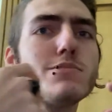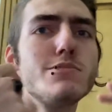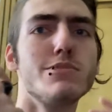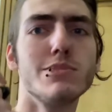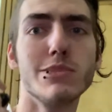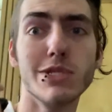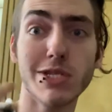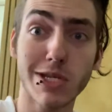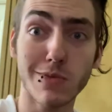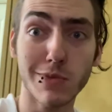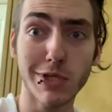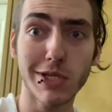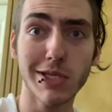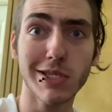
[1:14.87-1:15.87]

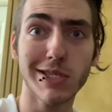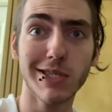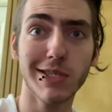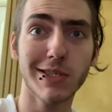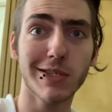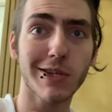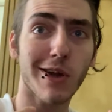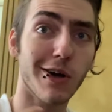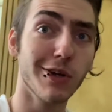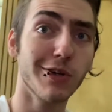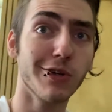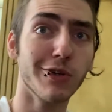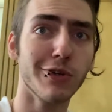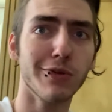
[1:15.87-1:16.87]
Namely, this is
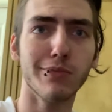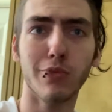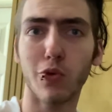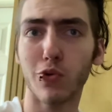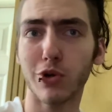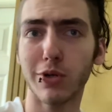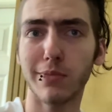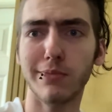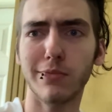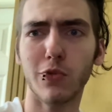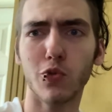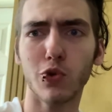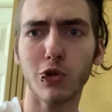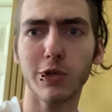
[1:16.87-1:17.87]
hunger, boredom,
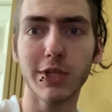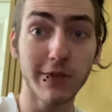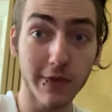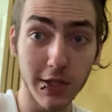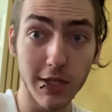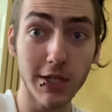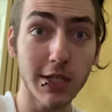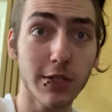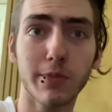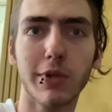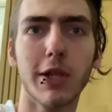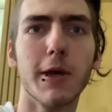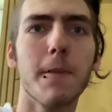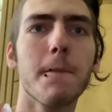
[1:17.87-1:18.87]
or even the need to
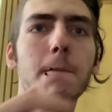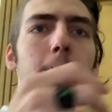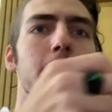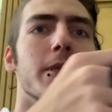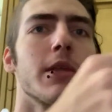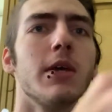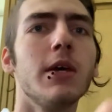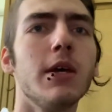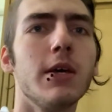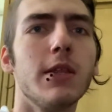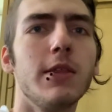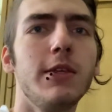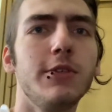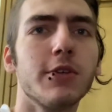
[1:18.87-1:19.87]
play.
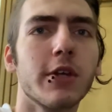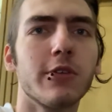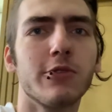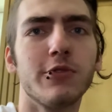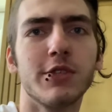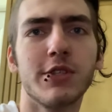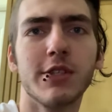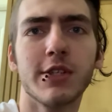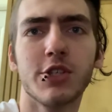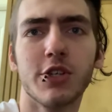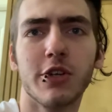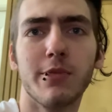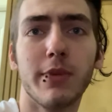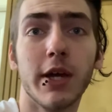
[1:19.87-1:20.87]
These are characteristics
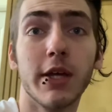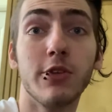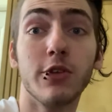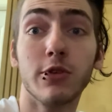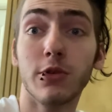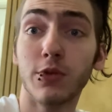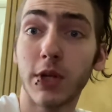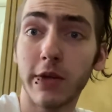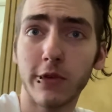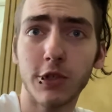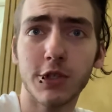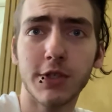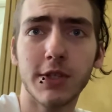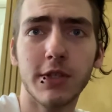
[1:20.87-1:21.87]
shared by
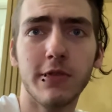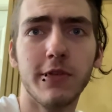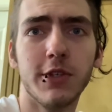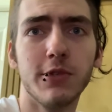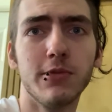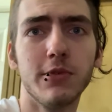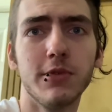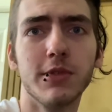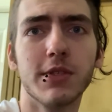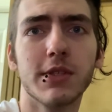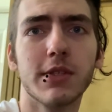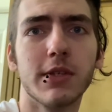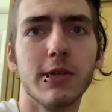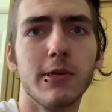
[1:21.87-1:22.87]
neurodivergent
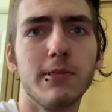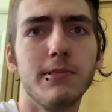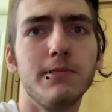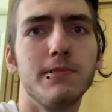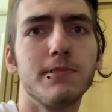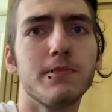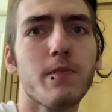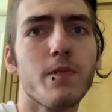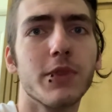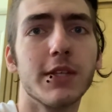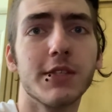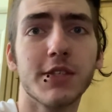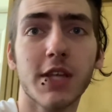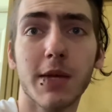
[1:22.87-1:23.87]
individuals
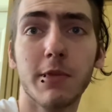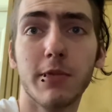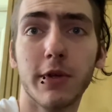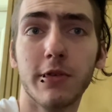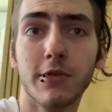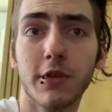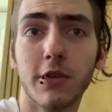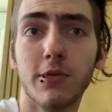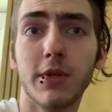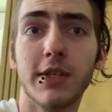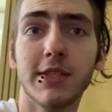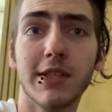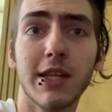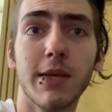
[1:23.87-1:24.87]
that Simon Baron-Cohen
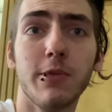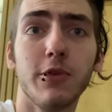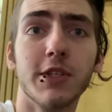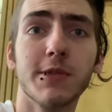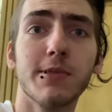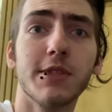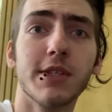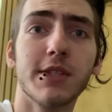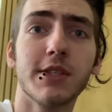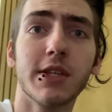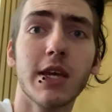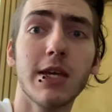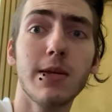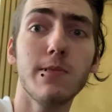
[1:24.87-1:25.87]
has labeled as possessing
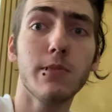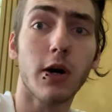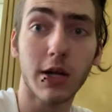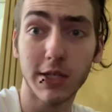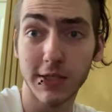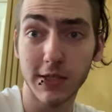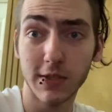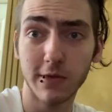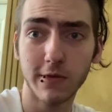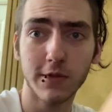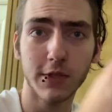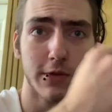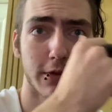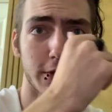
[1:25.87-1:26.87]
a positive
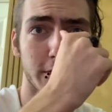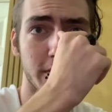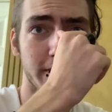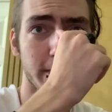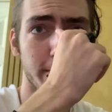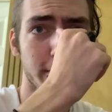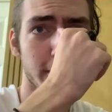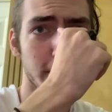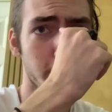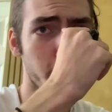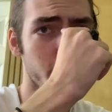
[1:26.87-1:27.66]
0 degree of empathy.